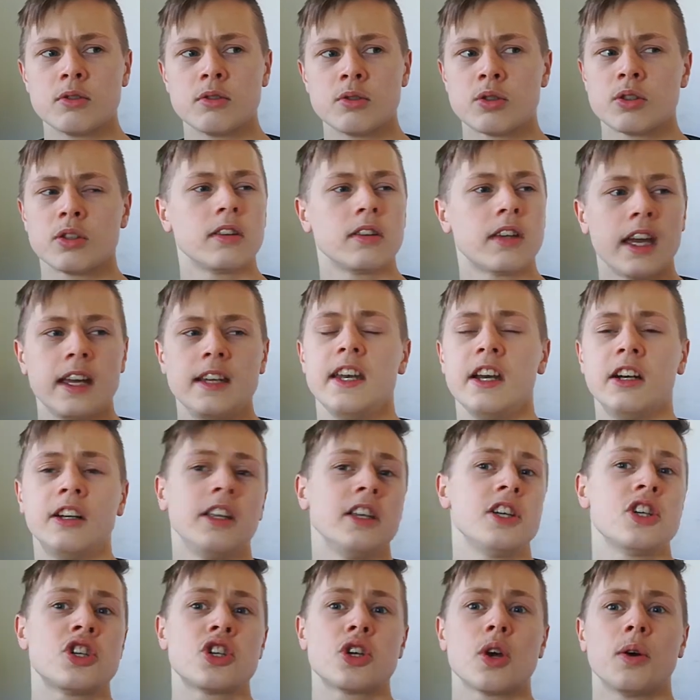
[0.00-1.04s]

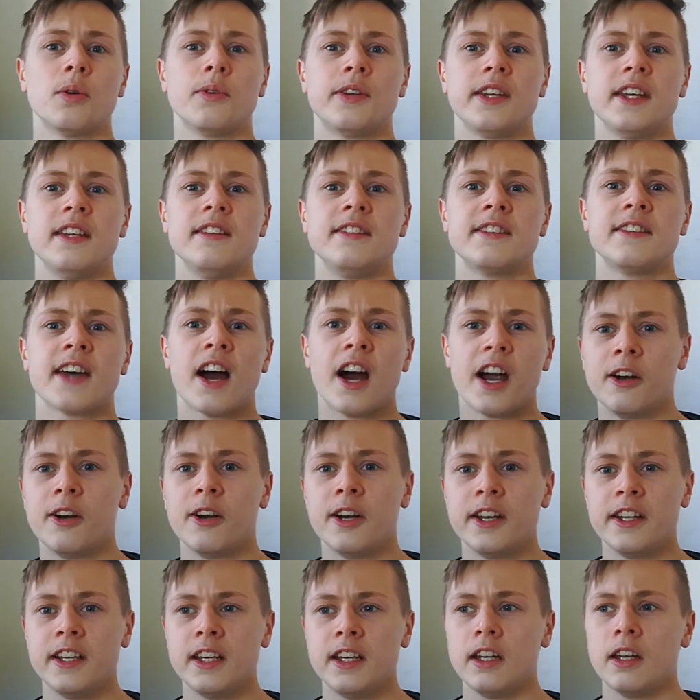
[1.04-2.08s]
nearly show the
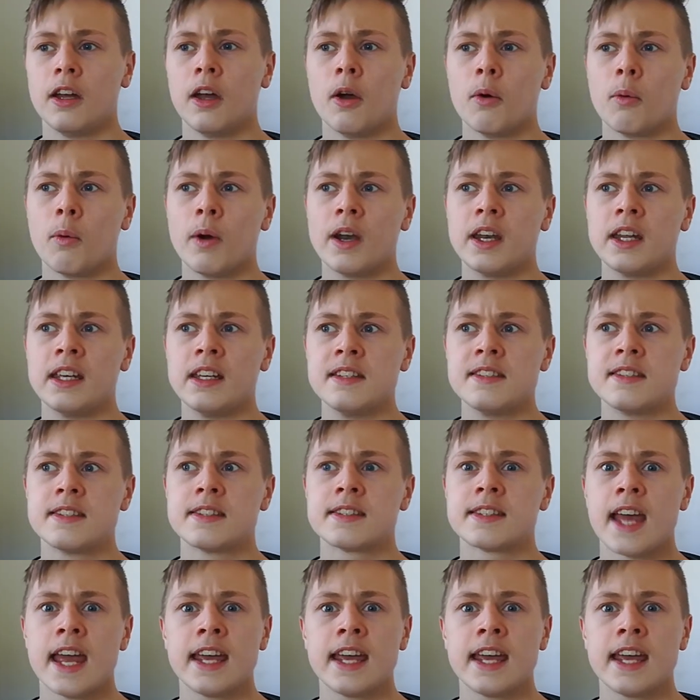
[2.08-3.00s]
entirety when he's